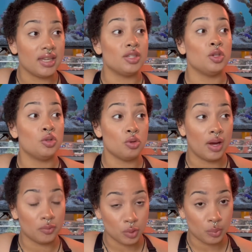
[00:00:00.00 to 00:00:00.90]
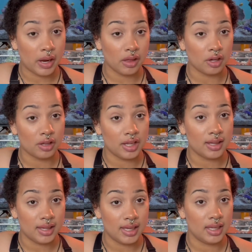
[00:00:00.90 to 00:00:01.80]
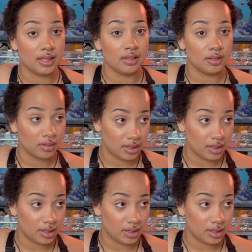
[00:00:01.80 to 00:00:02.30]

is you do have to regularly clean